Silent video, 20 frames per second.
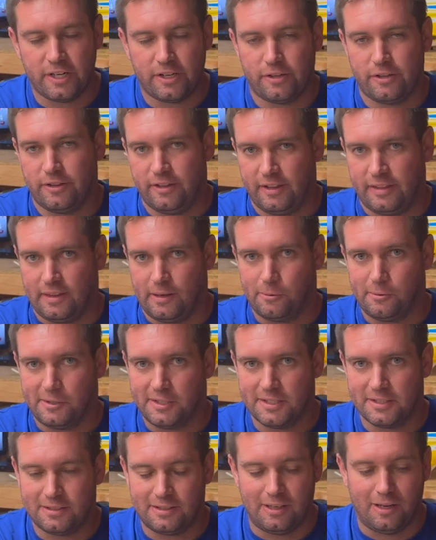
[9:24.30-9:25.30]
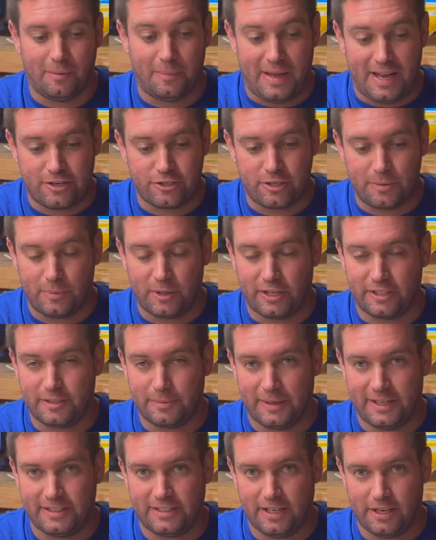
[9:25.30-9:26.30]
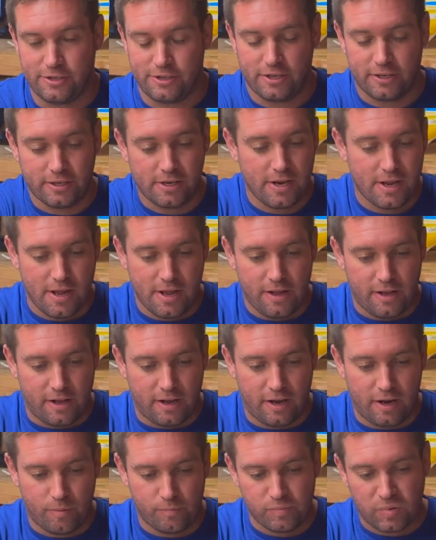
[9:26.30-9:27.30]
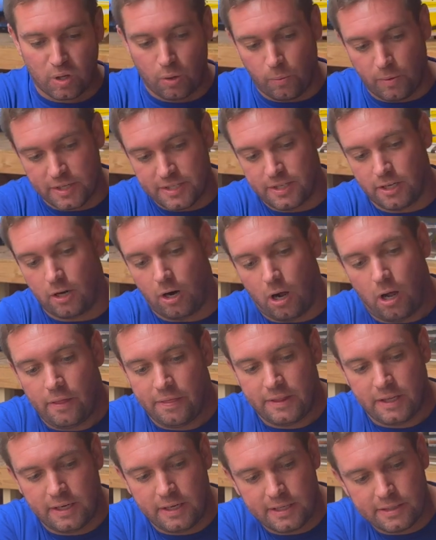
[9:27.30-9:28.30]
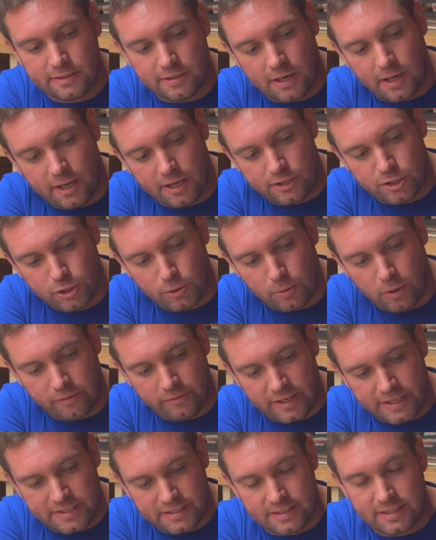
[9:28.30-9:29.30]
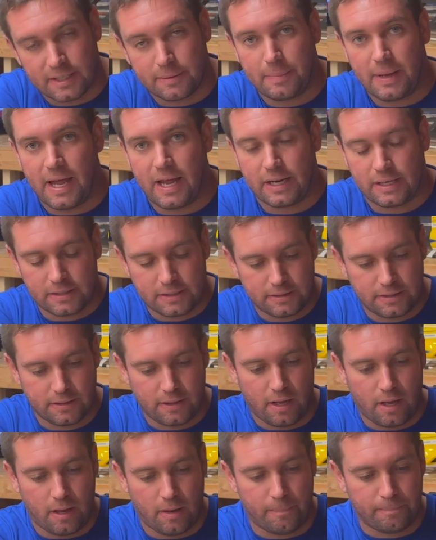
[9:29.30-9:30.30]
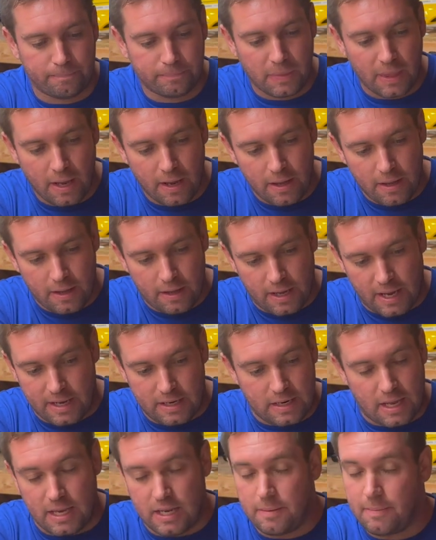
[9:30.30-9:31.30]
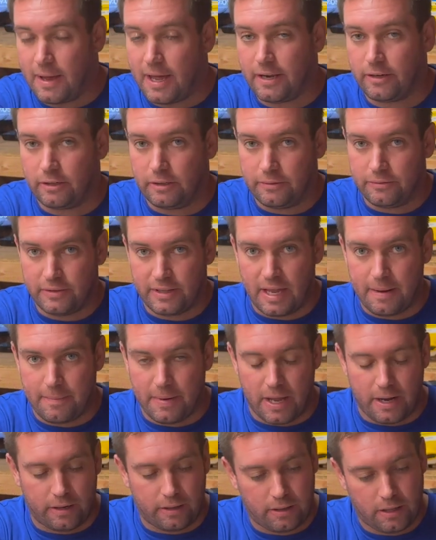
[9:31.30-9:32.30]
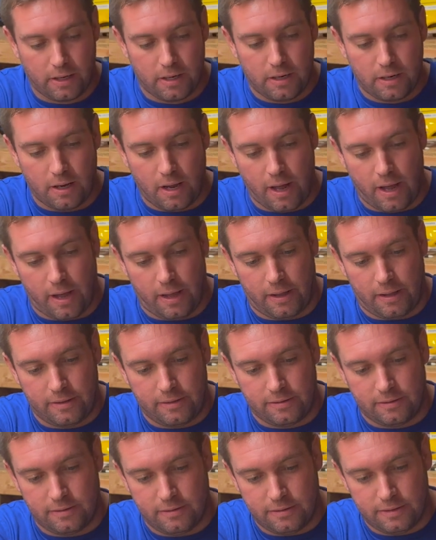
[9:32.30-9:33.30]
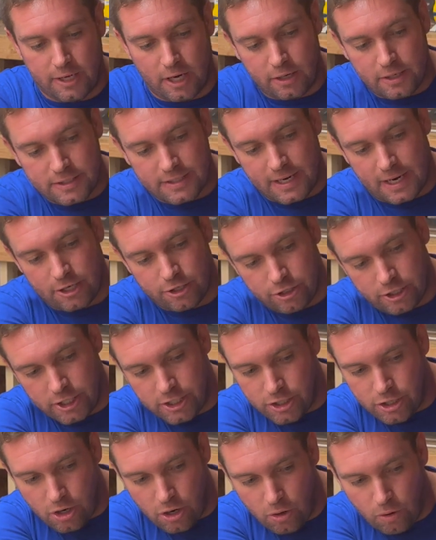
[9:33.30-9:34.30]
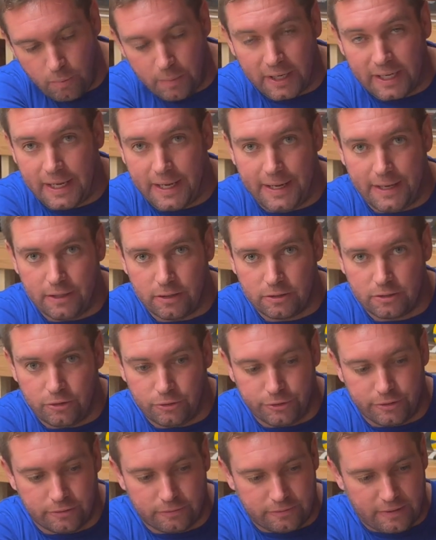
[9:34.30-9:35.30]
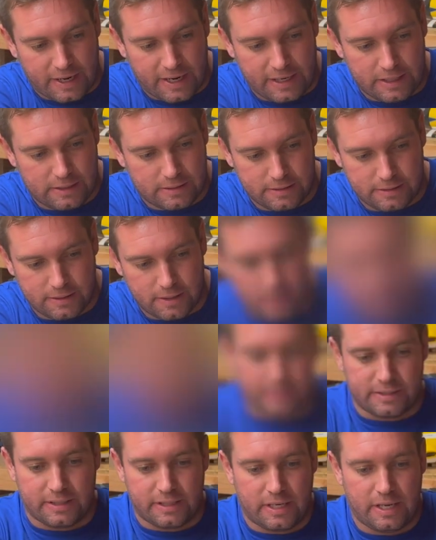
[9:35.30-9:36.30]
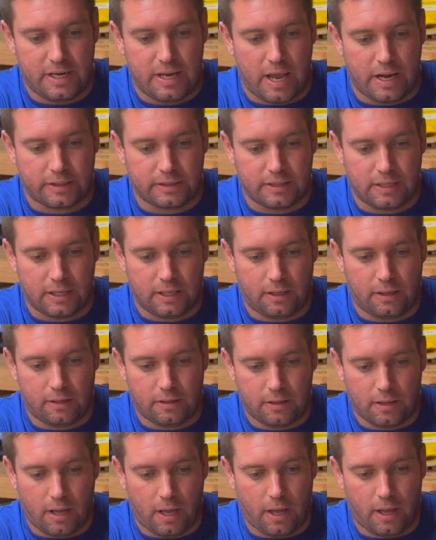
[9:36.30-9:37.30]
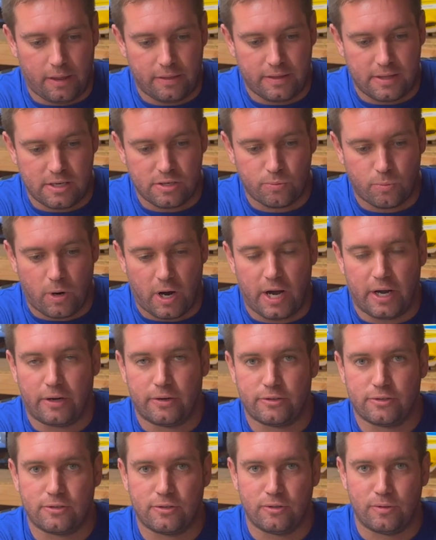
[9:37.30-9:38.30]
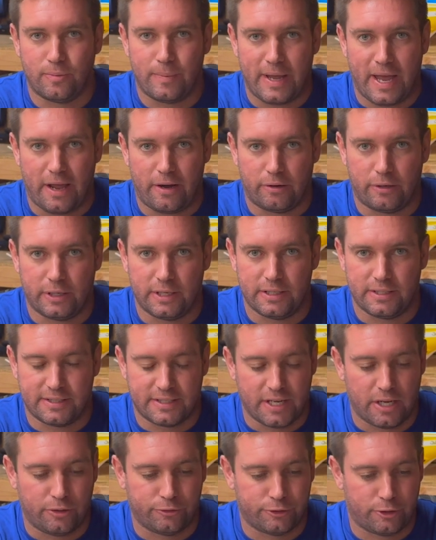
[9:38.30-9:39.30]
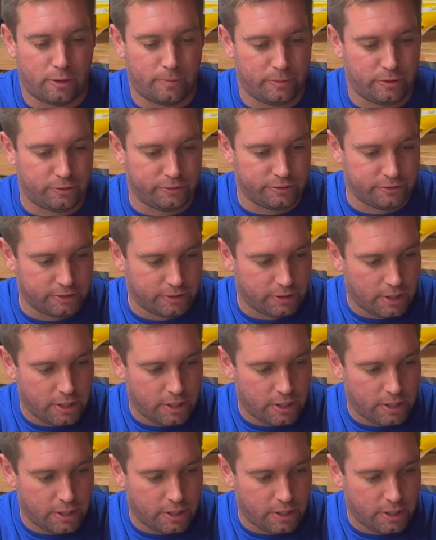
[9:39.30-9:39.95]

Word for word: other thing that was um, actually brought to my attention um, was that on these uh, 12S stick packs, um, and any battery for that matter, uh, there is actually no mechanical device uh, that is connecting uh, these wires to the battery cell terminals.